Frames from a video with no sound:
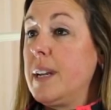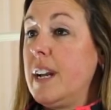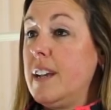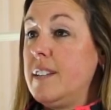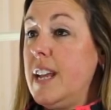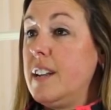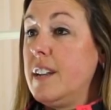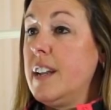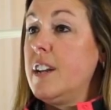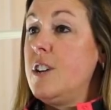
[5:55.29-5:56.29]
because then
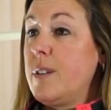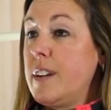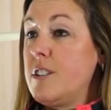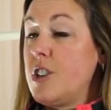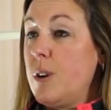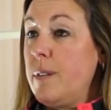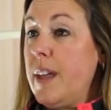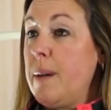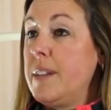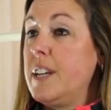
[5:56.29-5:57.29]
you can show
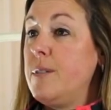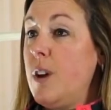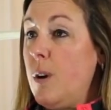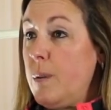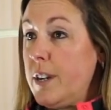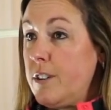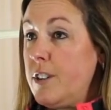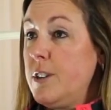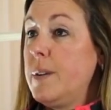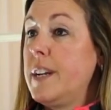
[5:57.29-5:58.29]
them that you know what you're
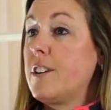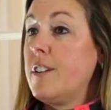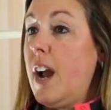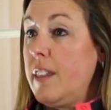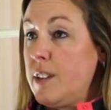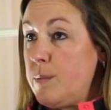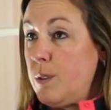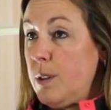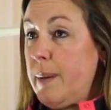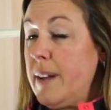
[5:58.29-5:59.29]
doing, you're
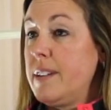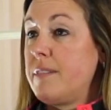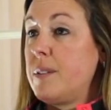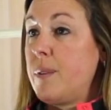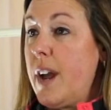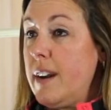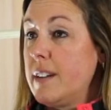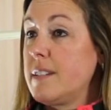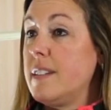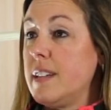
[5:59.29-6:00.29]
knowledgeable about different
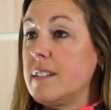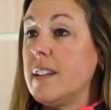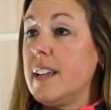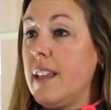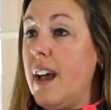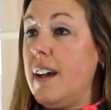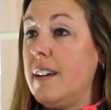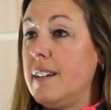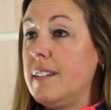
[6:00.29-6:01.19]
products and things like that.